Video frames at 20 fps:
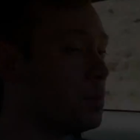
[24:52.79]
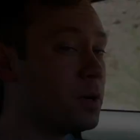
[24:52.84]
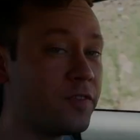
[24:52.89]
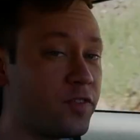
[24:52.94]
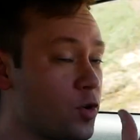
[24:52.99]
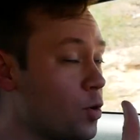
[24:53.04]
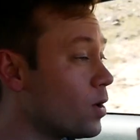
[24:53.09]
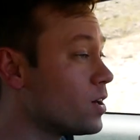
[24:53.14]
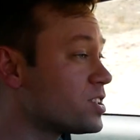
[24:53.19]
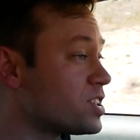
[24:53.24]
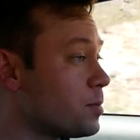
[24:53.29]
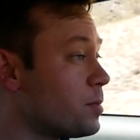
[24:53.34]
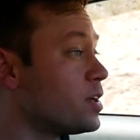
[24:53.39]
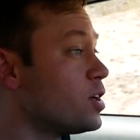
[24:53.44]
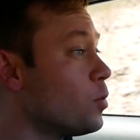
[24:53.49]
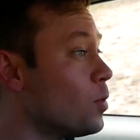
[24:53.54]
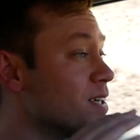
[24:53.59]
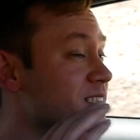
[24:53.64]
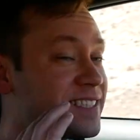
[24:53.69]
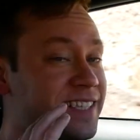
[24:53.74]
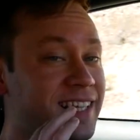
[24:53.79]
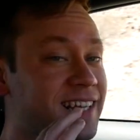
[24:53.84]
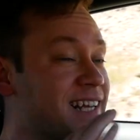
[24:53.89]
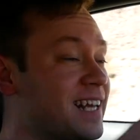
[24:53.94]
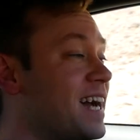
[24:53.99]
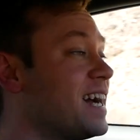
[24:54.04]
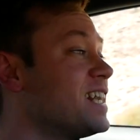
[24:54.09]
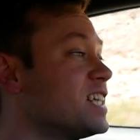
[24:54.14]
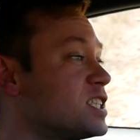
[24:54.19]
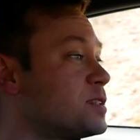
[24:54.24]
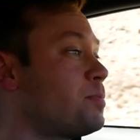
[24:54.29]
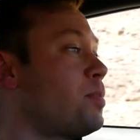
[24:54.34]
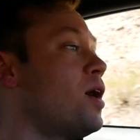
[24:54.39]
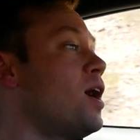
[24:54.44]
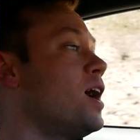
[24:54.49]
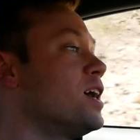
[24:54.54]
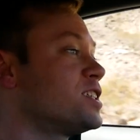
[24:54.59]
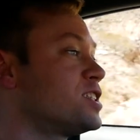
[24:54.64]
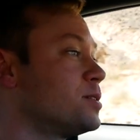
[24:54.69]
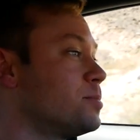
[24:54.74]
But if you are someone who wants the lightest
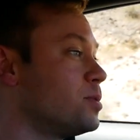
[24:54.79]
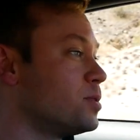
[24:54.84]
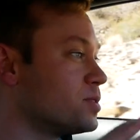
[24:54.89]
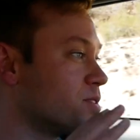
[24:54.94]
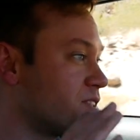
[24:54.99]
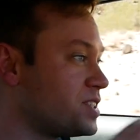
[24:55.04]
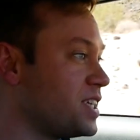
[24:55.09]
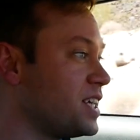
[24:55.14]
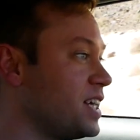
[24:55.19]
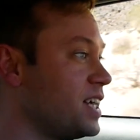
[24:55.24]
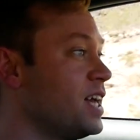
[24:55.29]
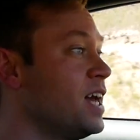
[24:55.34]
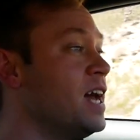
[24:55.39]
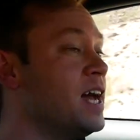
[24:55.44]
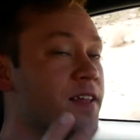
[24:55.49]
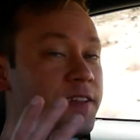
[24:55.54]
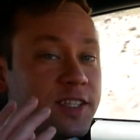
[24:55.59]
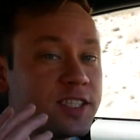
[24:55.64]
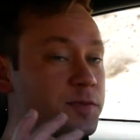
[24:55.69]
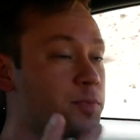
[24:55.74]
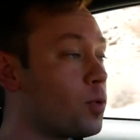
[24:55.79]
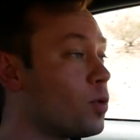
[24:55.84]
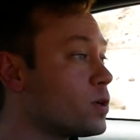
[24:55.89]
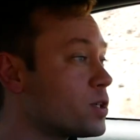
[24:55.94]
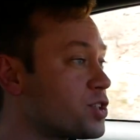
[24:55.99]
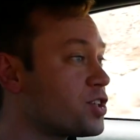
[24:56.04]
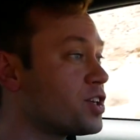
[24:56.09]
possible Z, the sport